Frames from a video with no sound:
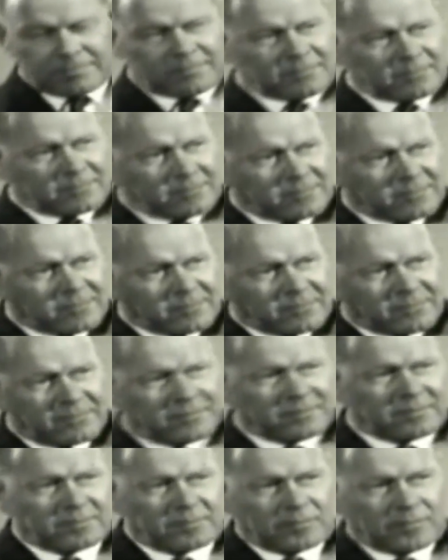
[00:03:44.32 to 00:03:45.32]
you can
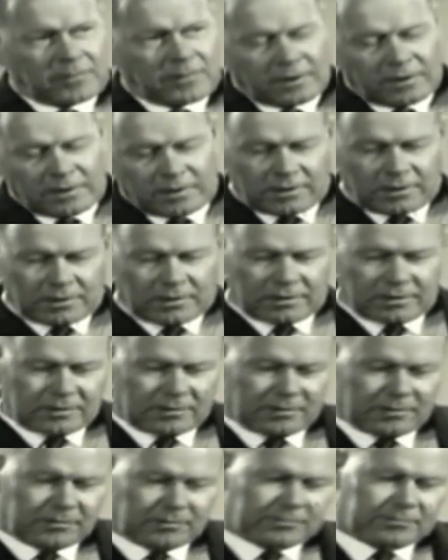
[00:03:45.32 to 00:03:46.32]
do with a
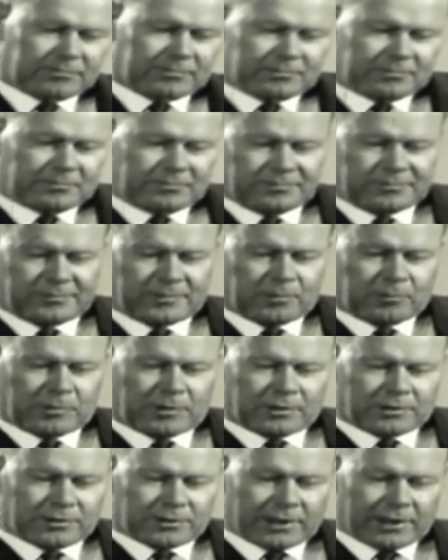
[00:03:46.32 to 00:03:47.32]
time machine?
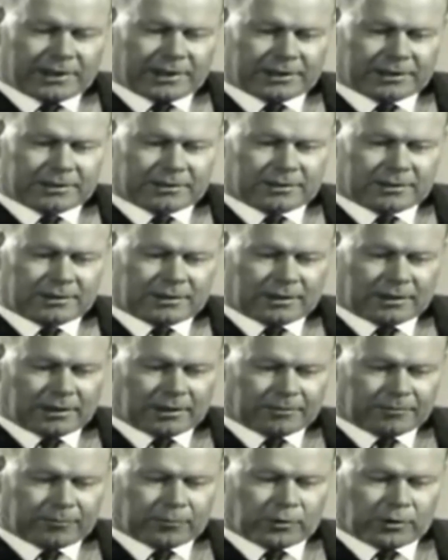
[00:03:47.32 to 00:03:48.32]
Well, Jack, uh,
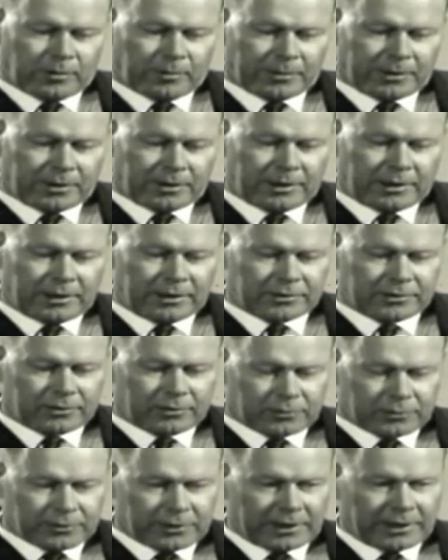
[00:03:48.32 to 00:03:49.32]
our formula has
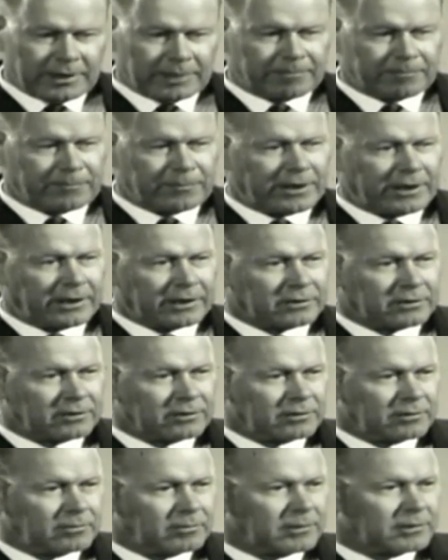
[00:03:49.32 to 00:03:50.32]
no time factor,
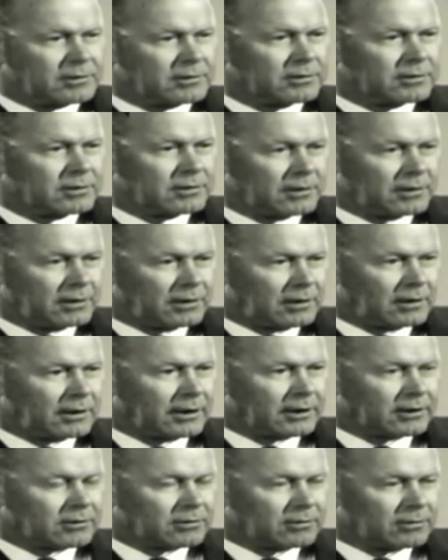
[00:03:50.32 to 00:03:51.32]
which uh,
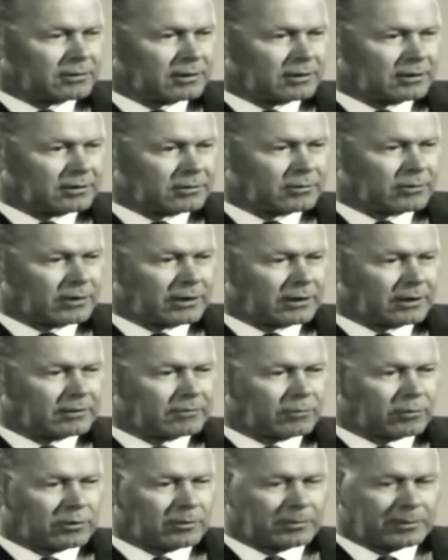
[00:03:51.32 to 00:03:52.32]
electronic
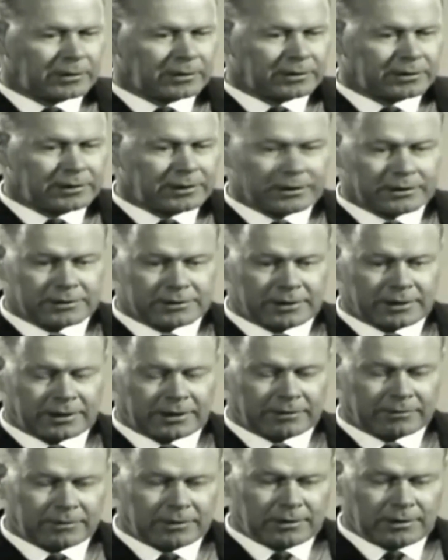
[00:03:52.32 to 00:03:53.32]
formula does
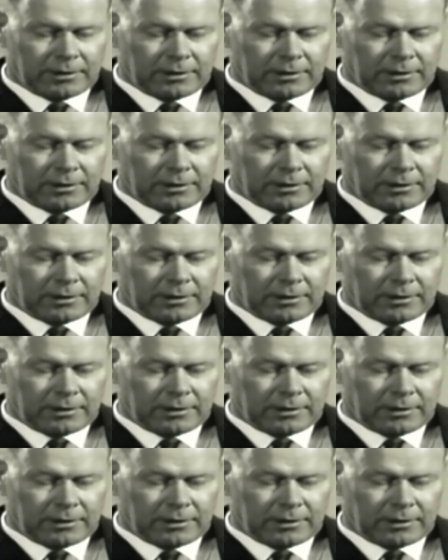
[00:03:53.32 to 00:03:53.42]
have.